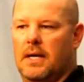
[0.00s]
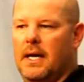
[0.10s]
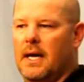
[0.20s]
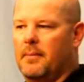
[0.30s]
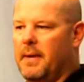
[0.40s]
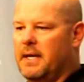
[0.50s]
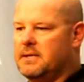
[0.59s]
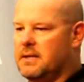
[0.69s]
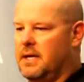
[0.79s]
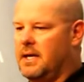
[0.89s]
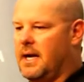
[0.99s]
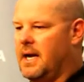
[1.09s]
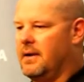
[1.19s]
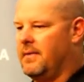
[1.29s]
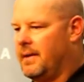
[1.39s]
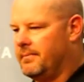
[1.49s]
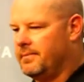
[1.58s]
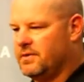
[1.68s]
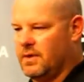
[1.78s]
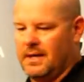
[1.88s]
Yeah, basically,
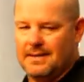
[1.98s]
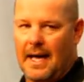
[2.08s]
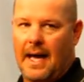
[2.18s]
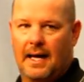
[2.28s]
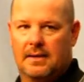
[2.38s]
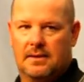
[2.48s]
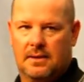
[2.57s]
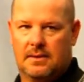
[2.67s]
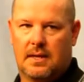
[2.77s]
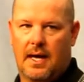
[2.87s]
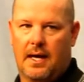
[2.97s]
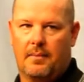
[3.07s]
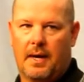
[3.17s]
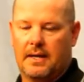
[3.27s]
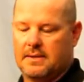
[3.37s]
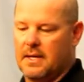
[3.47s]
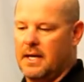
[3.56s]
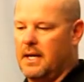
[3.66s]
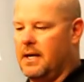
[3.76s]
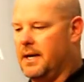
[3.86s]
I'm sort of his eyes in the sky, you might
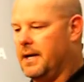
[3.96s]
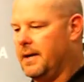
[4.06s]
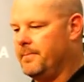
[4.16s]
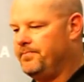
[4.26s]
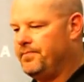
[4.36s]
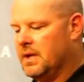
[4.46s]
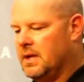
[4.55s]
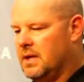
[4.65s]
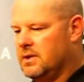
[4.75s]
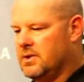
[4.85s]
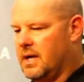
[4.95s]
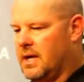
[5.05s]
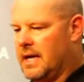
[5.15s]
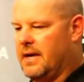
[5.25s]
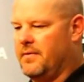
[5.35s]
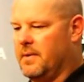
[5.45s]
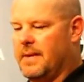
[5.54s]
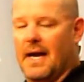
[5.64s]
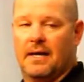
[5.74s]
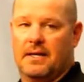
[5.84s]
say. I give him
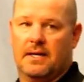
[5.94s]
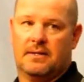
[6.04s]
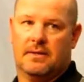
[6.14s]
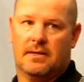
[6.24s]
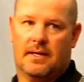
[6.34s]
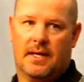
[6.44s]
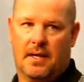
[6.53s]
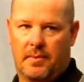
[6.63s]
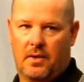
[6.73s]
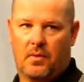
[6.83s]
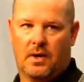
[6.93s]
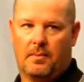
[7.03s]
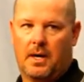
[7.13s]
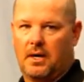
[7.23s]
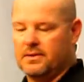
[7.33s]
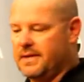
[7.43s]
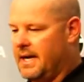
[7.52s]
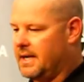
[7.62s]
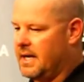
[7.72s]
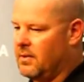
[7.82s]
down the distance. I tell him, you know, where the ball's
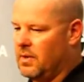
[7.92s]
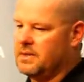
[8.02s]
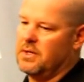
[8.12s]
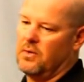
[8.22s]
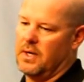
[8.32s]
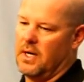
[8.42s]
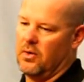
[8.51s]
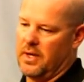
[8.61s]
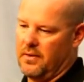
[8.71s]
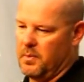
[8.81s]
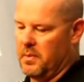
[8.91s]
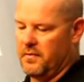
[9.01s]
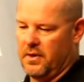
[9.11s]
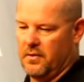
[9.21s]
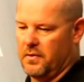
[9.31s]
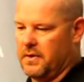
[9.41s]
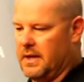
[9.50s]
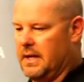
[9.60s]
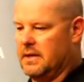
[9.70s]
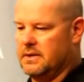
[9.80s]
at, kind of what's going on, give him a feel for
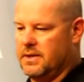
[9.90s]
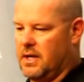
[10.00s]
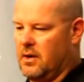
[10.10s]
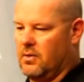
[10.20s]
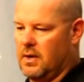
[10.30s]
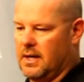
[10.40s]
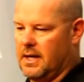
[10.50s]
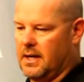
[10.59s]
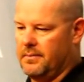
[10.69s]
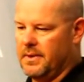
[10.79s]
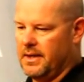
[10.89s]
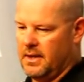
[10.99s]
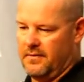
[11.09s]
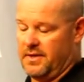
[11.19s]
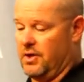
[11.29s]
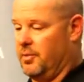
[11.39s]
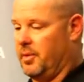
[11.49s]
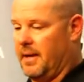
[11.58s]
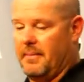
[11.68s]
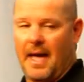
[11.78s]
things. You know, if it's a good
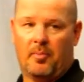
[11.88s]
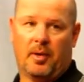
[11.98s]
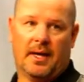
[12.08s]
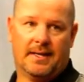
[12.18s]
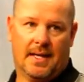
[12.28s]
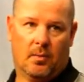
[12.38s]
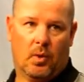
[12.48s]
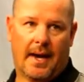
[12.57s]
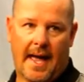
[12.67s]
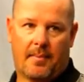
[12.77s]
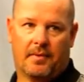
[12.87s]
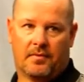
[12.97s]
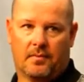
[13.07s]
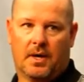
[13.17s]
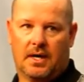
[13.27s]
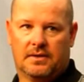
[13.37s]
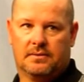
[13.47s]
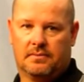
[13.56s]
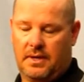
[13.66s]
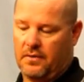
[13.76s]
play, bad play, tell him what happened from
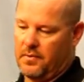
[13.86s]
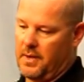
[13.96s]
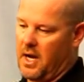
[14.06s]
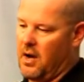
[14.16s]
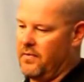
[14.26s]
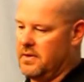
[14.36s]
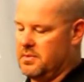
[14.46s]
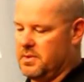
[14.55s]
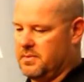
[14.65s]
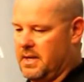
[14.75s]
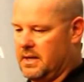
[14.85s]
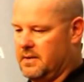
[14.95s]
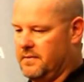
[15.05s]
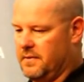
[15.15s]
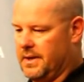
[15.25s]
us, you know, from the offense perspective.